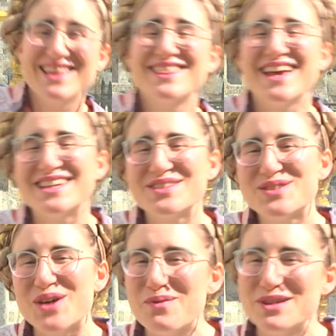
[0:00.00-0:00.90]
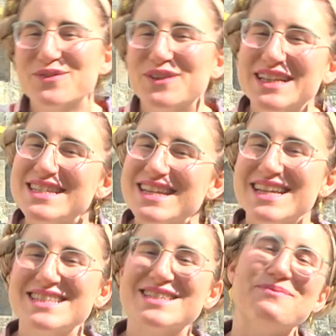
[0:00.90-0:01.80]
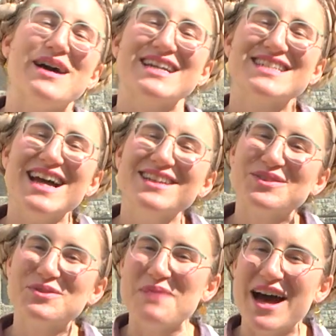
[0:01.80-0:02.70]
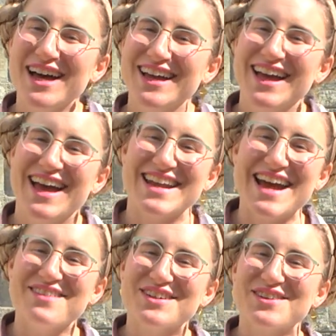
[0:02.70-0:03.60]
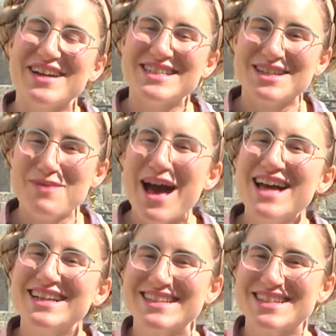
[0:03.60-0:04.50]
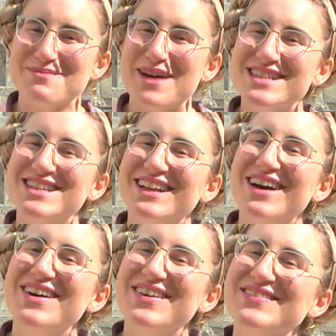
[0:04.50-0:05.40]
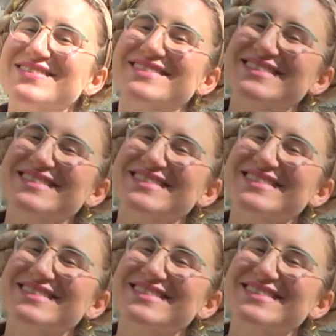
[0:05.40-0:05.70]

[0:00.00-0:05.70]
Thank you so much for listening to Parashat Terumah, and have a great Shabbat. Shabbat Shalom.